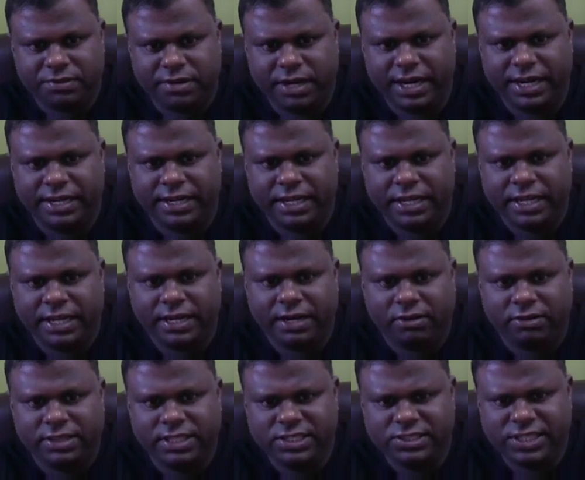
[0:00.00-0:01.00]
right?
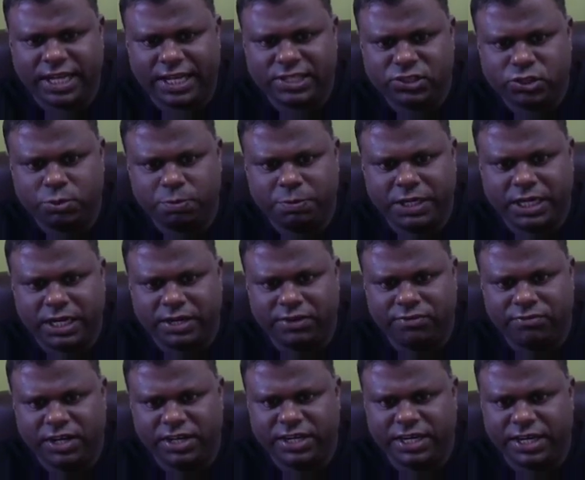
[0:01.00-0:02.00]
Now this has to be
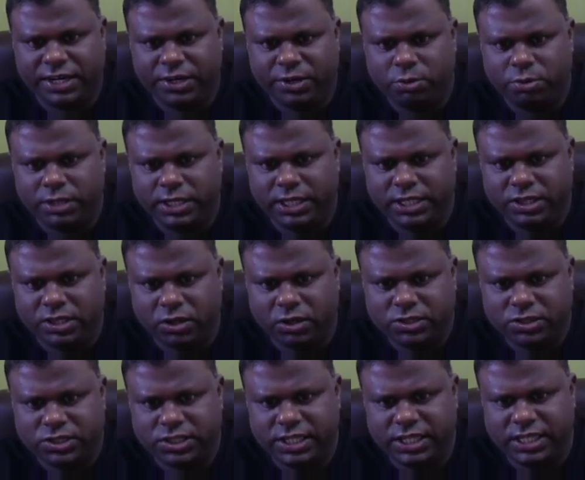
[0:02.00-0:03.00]
converted to
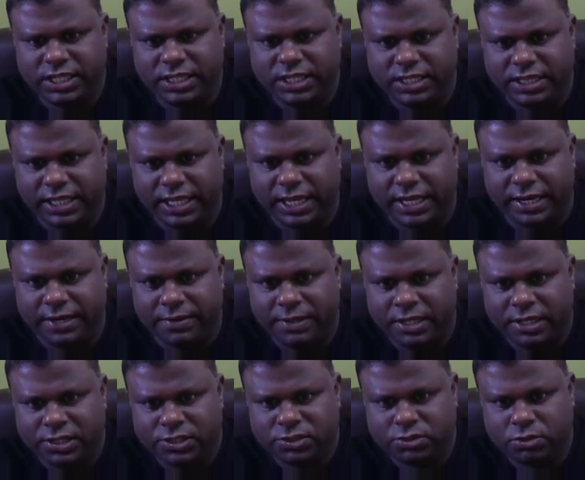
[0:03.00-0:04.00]
ethoxyethane.
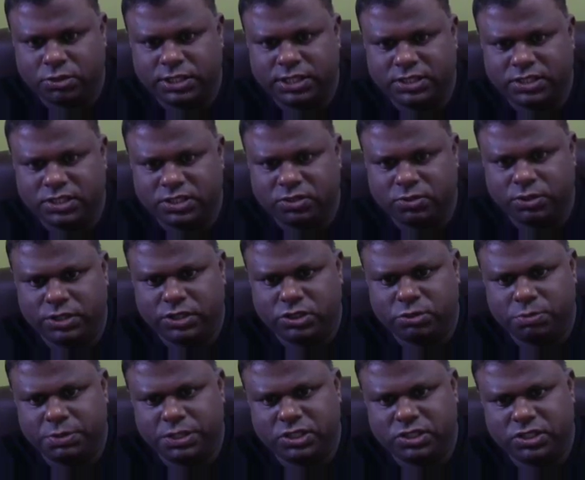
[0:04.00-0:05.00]
So this is going
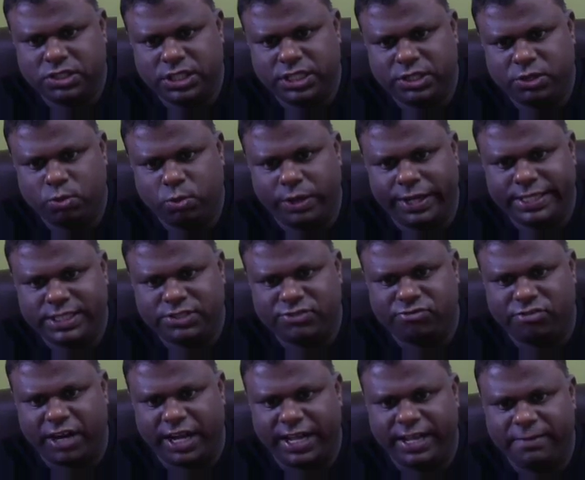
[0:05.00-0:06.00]
to be
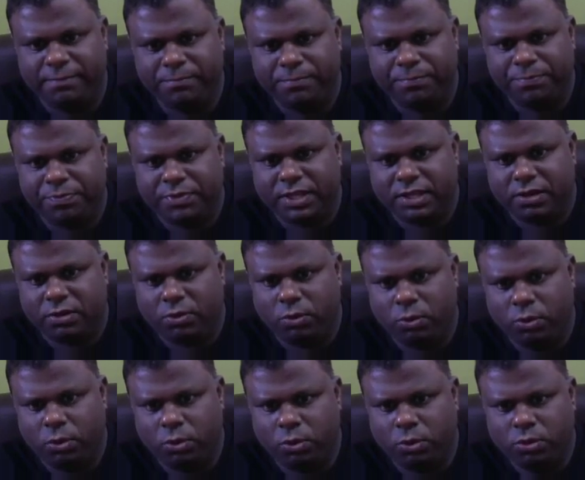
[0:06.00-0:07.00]
C2H5O,
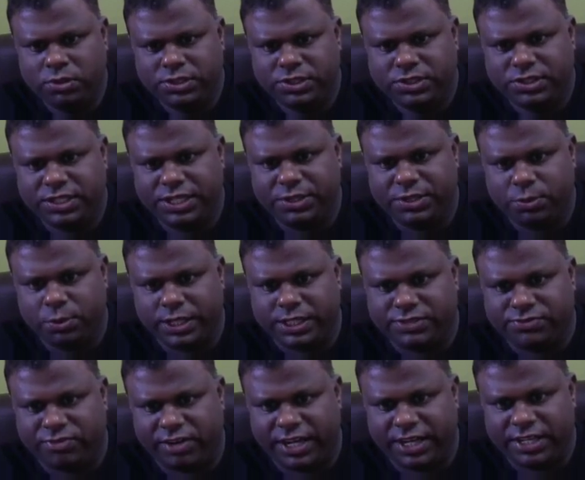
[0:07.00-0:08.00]

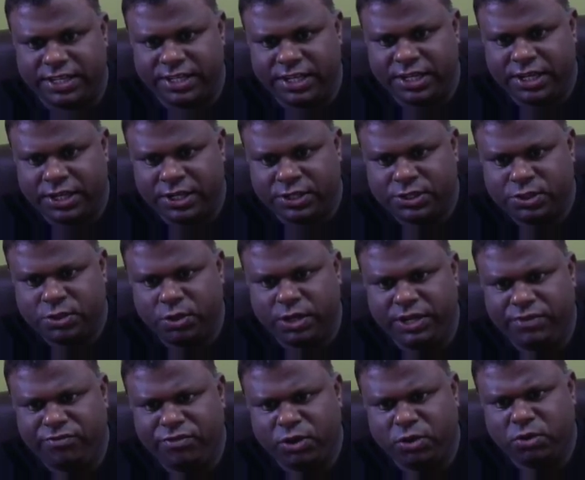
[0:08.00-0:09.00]
C2H5. So
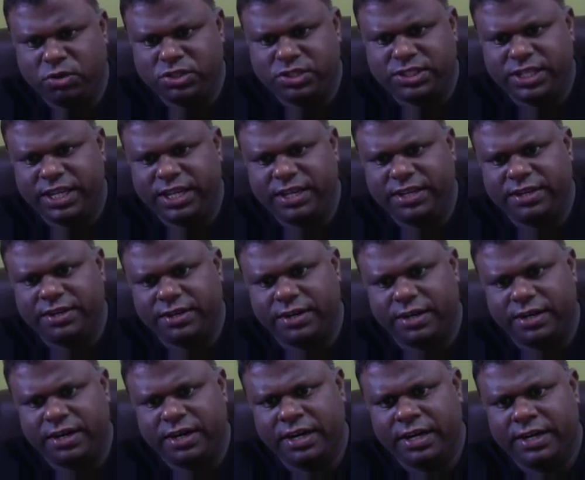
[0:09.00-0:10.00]
if you could see
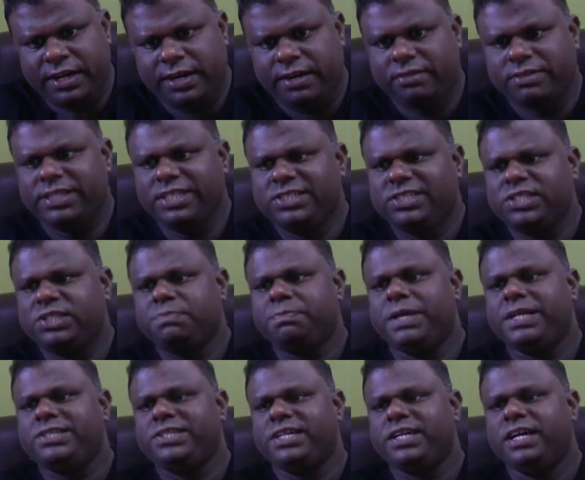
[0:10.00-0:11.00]
here, now this is
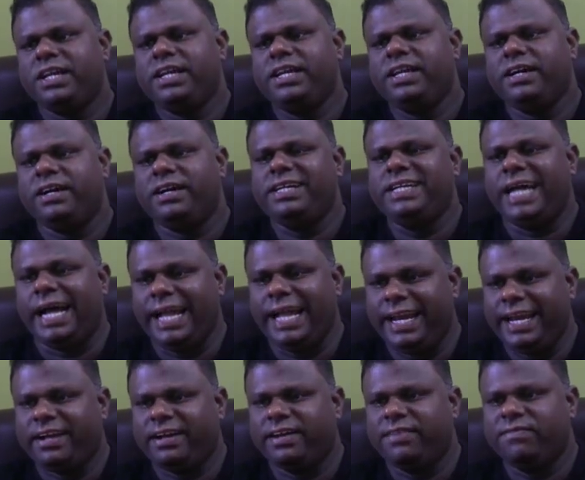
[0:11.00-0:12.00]
basically a
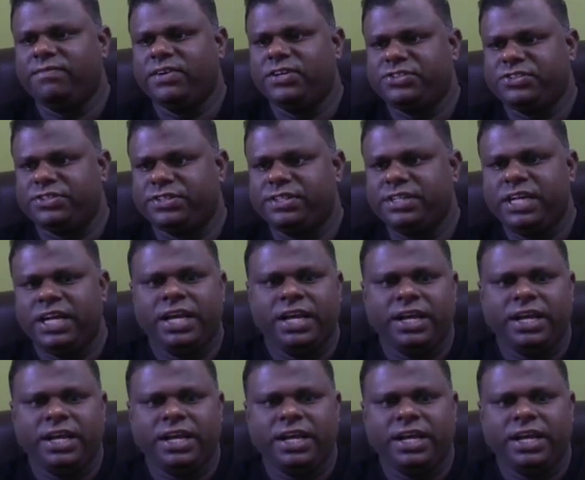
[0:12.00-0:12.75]
direct conversion.